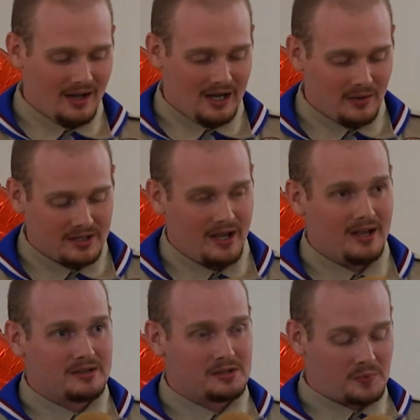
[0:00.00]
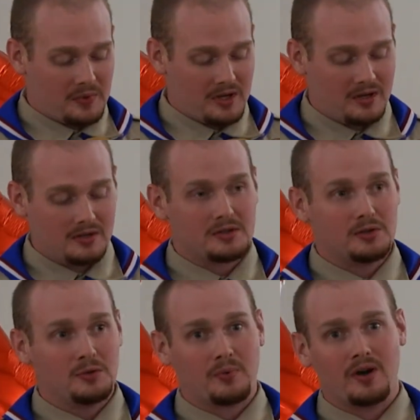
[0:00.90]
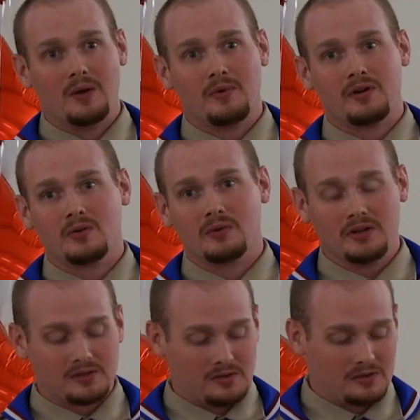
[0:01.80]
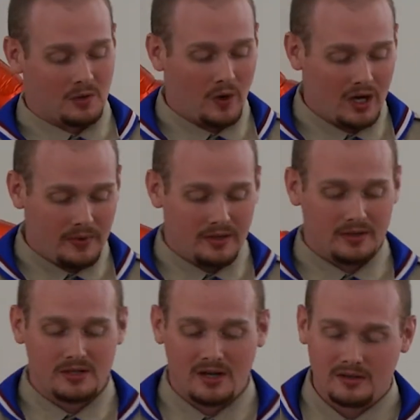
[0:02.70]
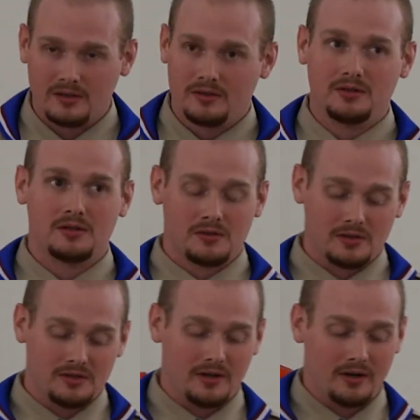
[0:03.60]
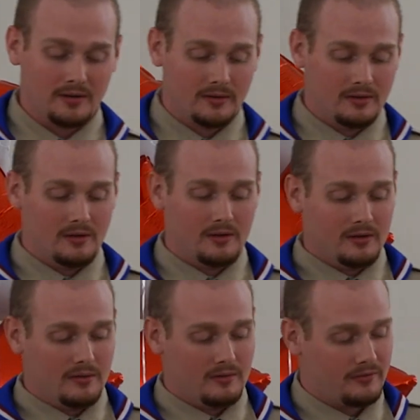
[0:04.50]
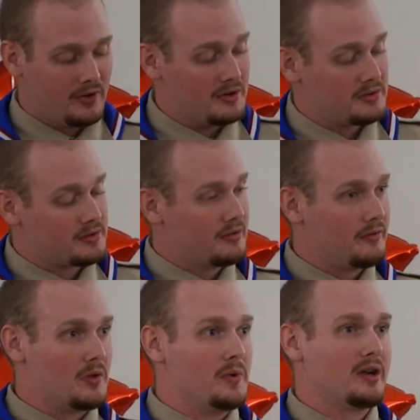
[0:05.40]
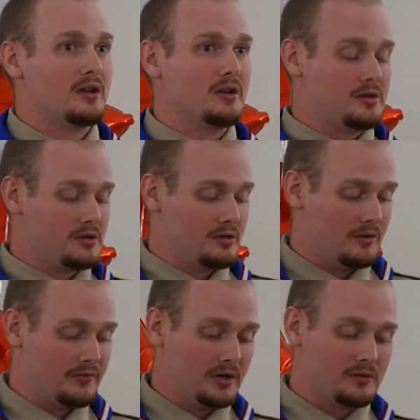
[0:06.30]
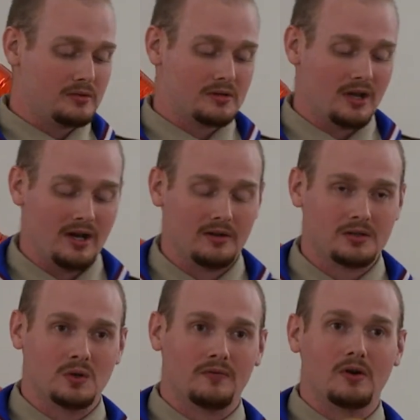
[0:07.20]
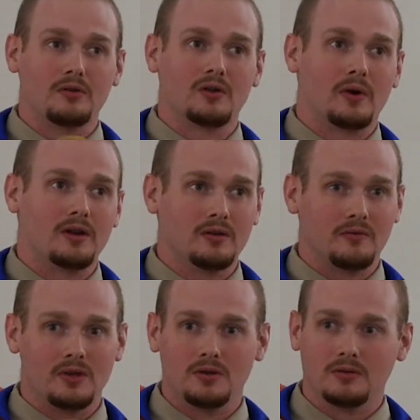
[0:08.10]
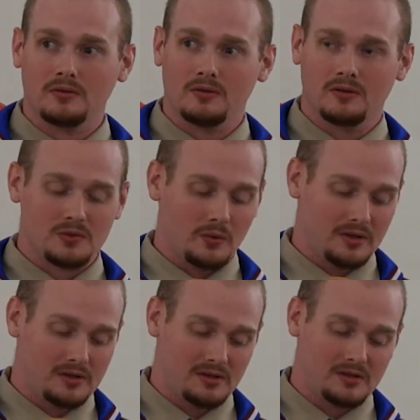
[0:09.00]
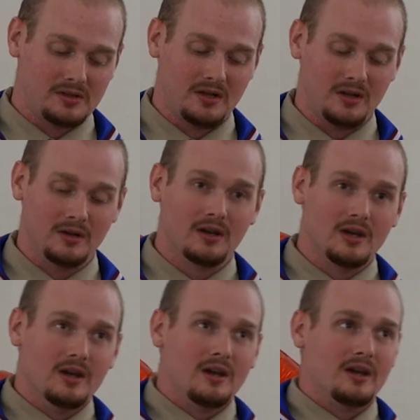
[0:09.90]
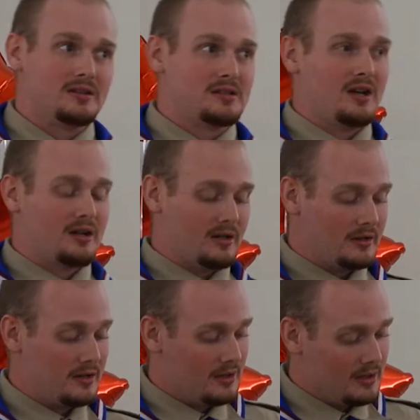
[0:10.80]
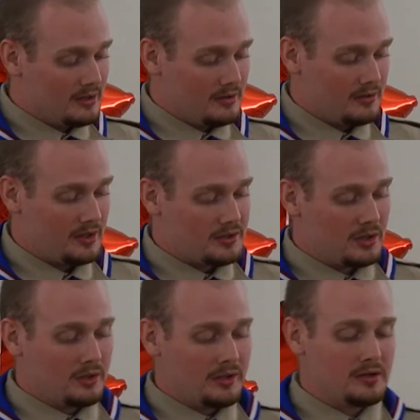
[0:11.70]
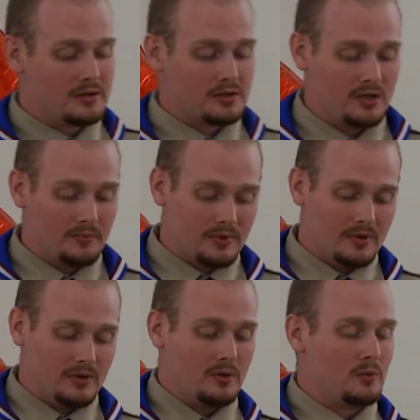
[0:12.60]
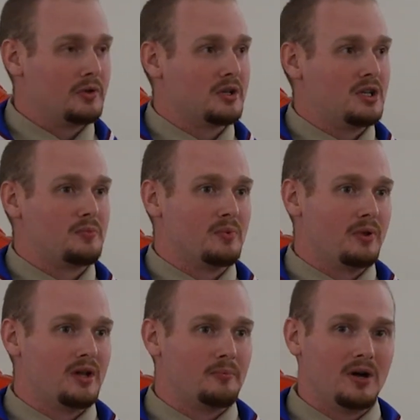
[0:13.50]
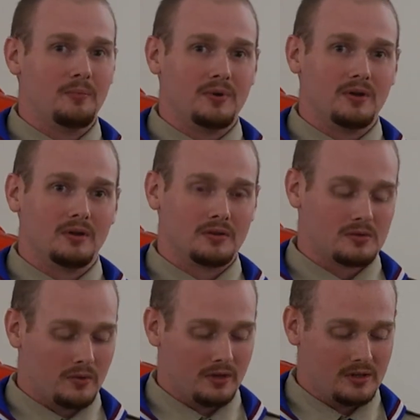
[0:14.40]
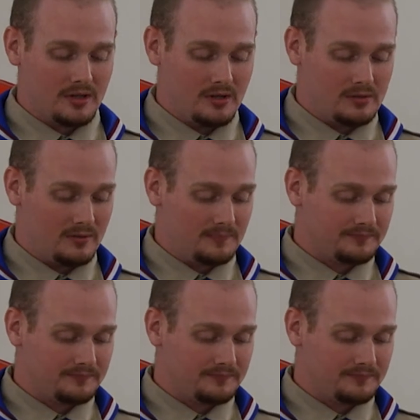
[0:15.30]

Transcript: I was asked to speak on two primary reasons on why we conduct the district dinner. First, for the recognition of those scouts who have earned the rank of Eagle in 2016. And secondly, the adult leadership who really keep the blood pumping in this organization.